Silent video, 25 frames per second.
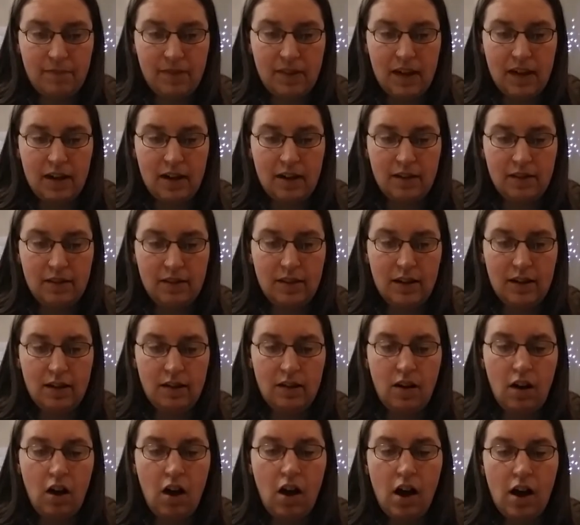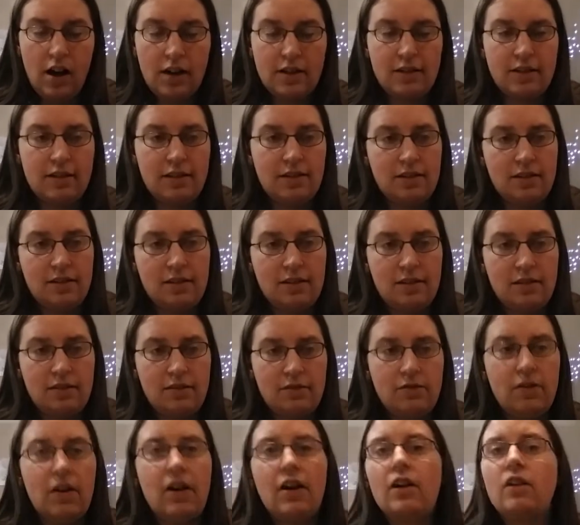They're not
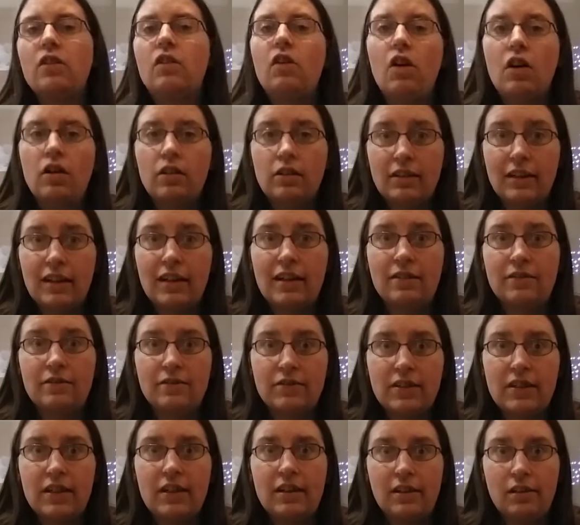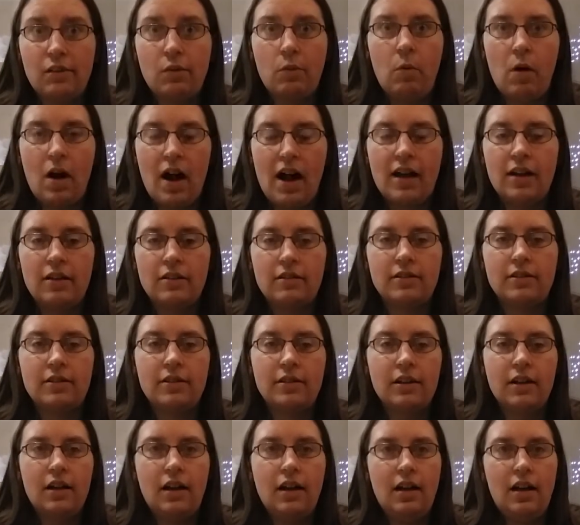very long lived in the wild.
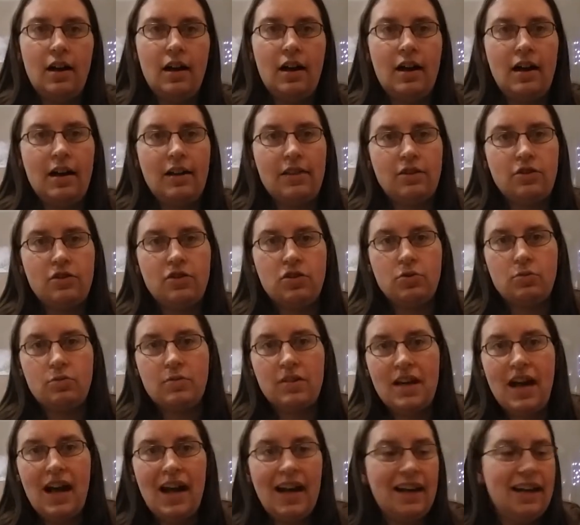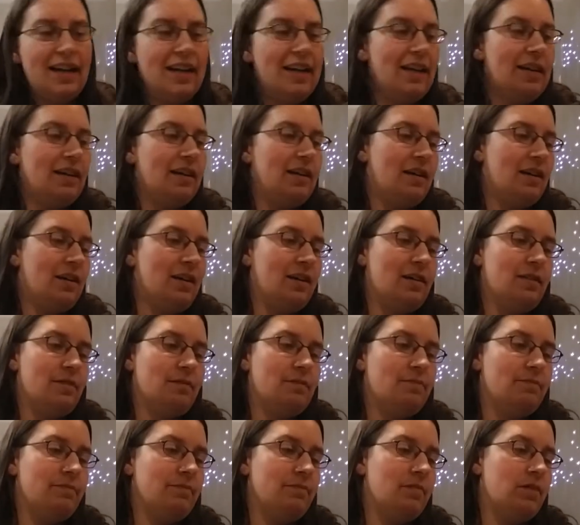They're so tiny,
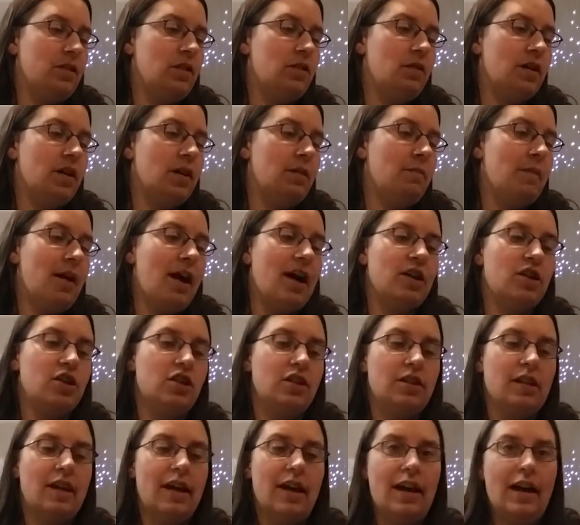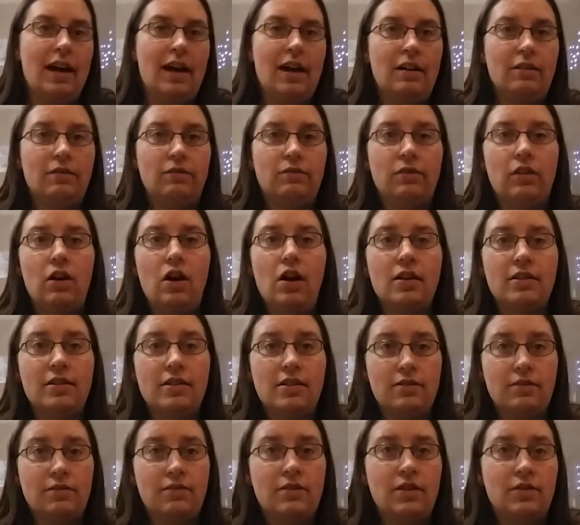you can imagine they have
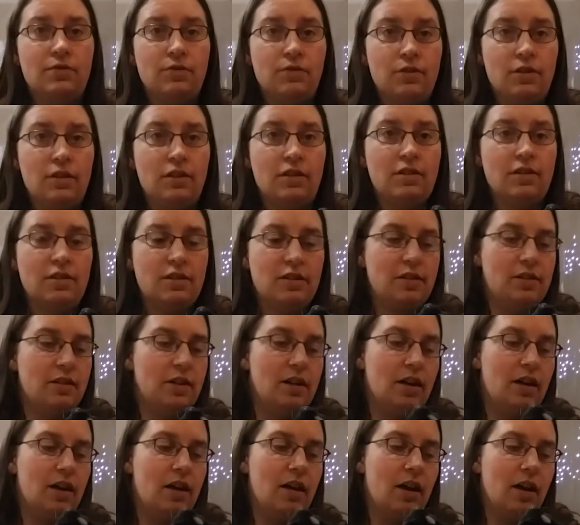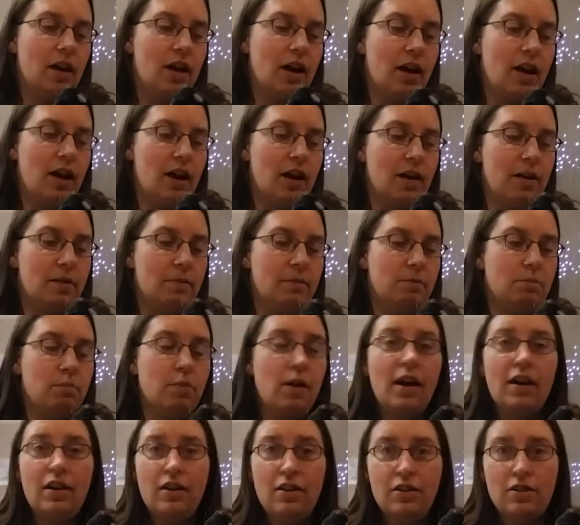lots of different
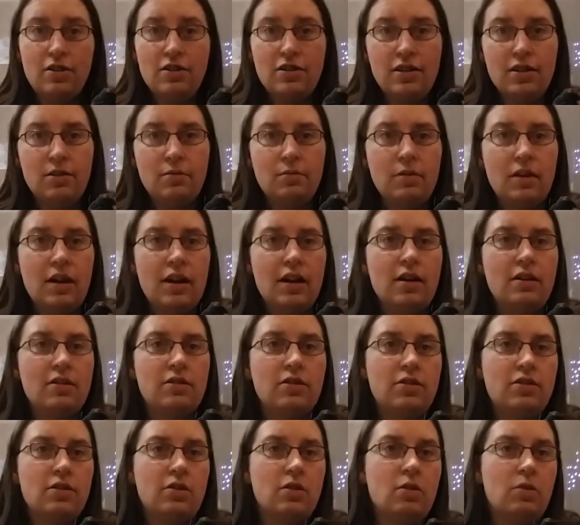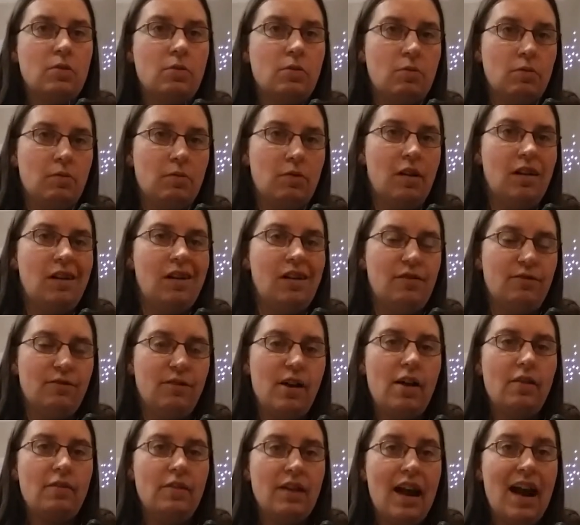predators out there, so
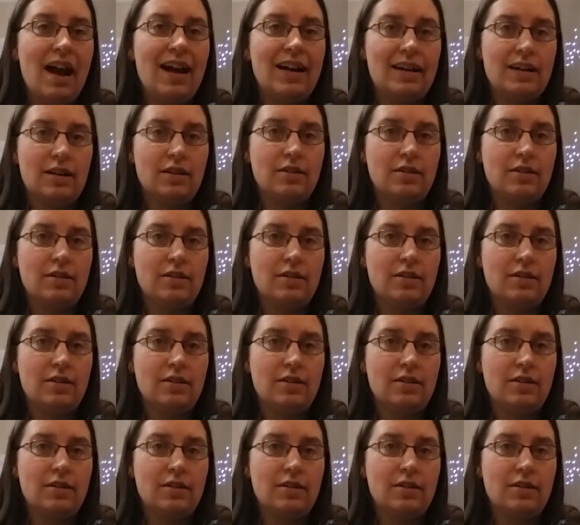around 9